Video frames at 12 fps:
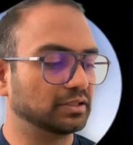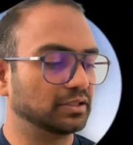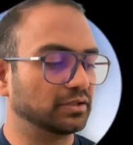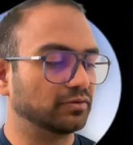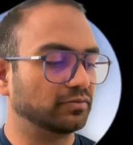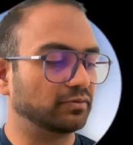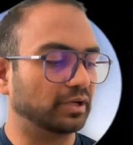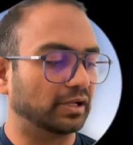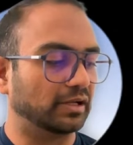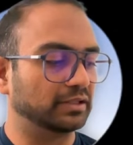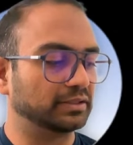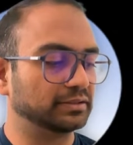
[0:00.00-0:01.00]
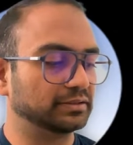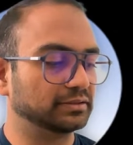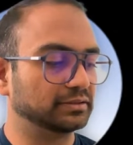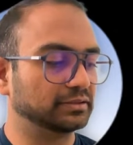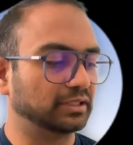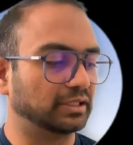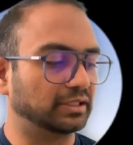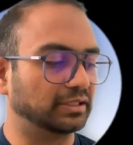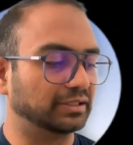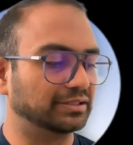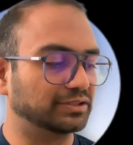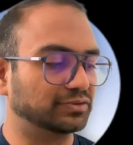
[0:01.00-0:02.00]
Well, I think
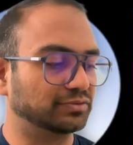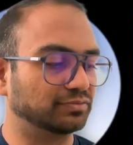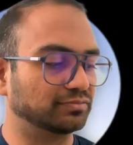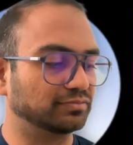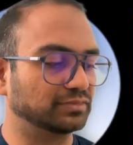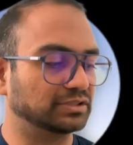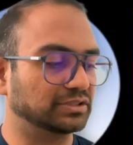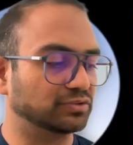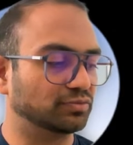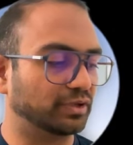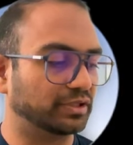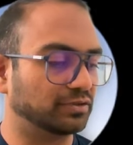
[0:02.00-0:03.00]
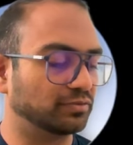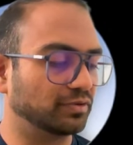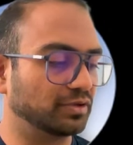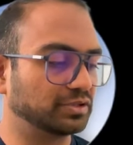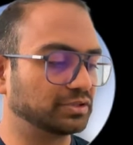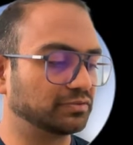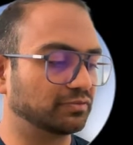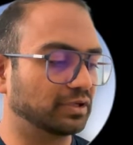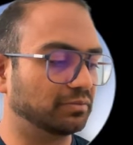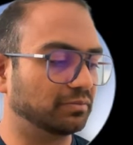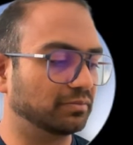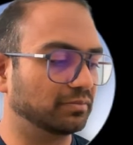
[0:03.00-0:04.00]
this is what it was.
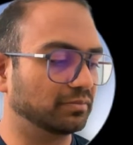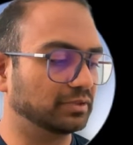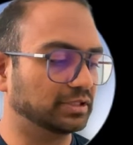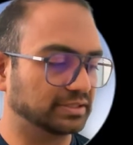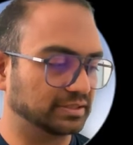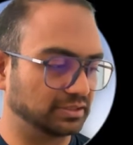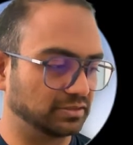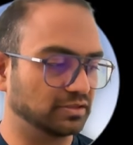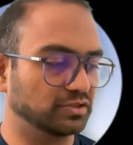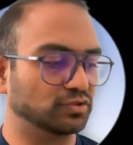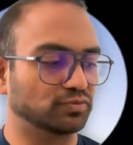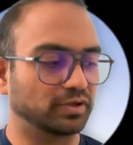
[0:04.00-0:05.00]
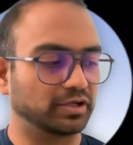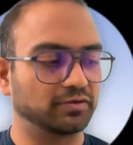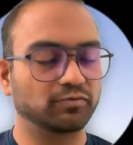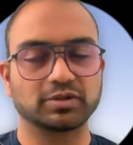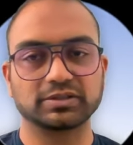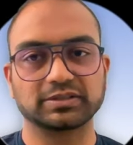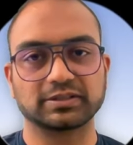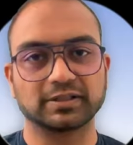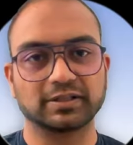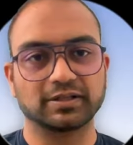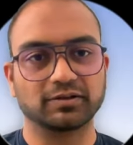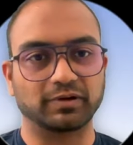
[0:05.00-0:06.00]
Yes, this is what it was,
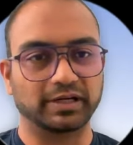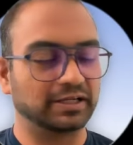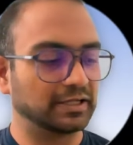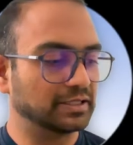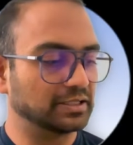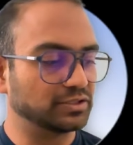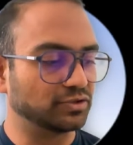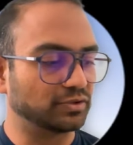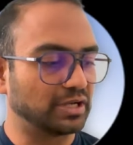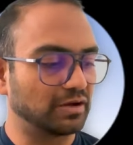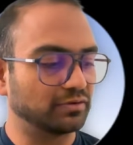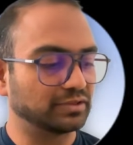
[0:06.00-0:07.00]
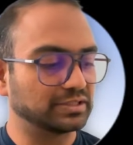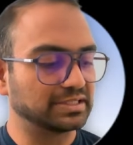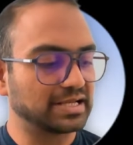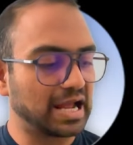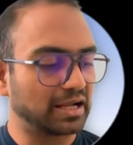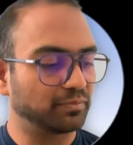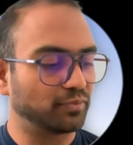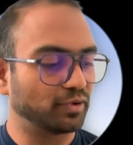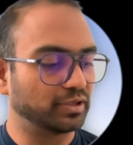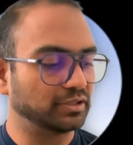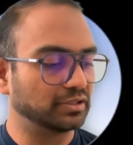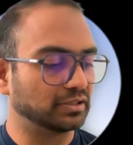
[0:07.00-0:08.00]
right? So now the stack
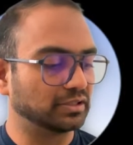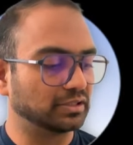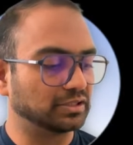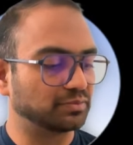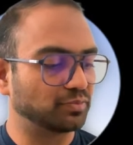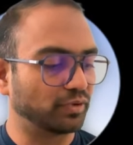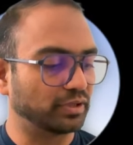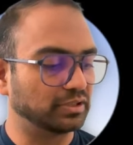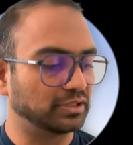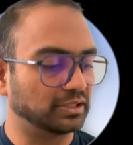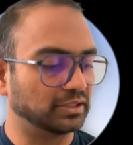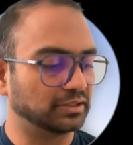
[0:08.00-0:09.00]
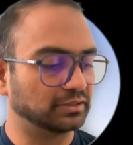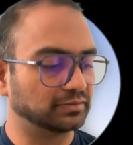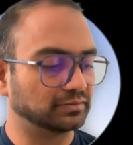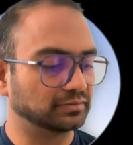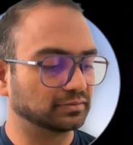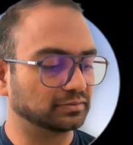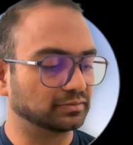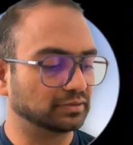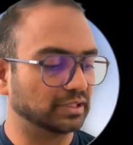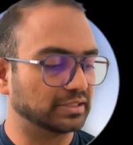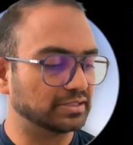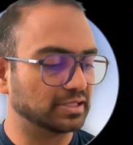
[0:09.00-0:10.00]
pointer is pointing,
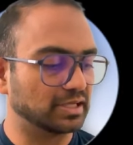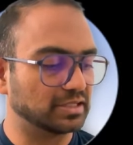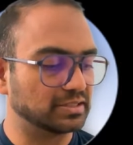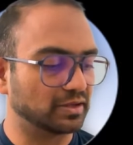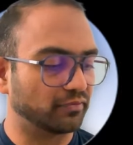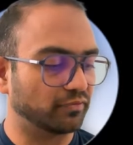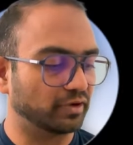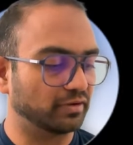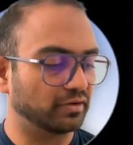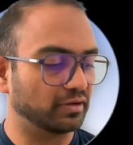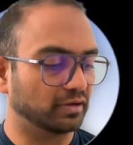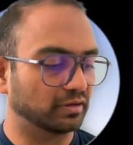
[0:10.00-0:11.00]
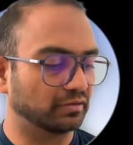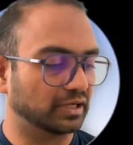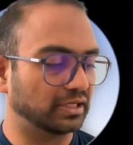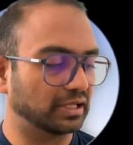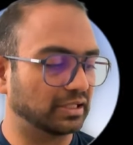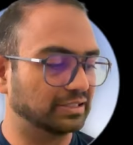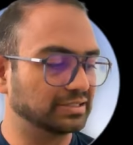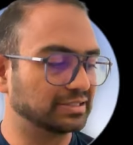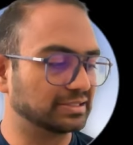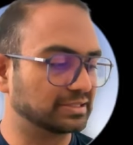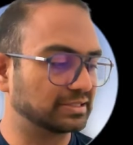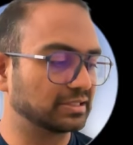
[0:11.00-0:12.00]
let's say somewhere here, right? And this
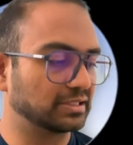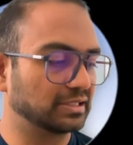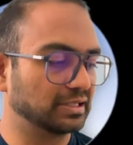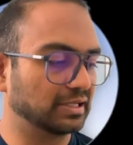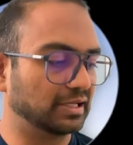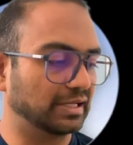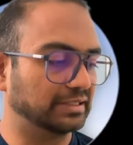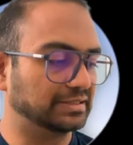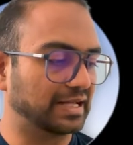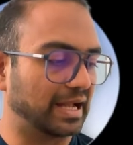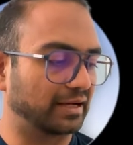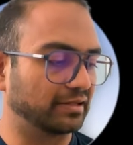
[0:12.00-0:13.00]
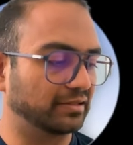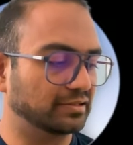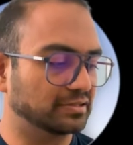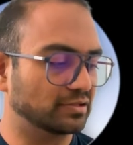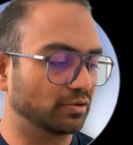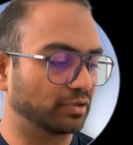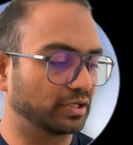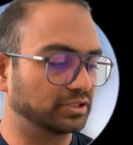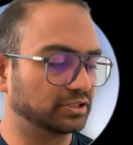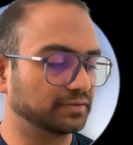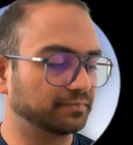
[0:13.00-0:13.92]
is exactly this location.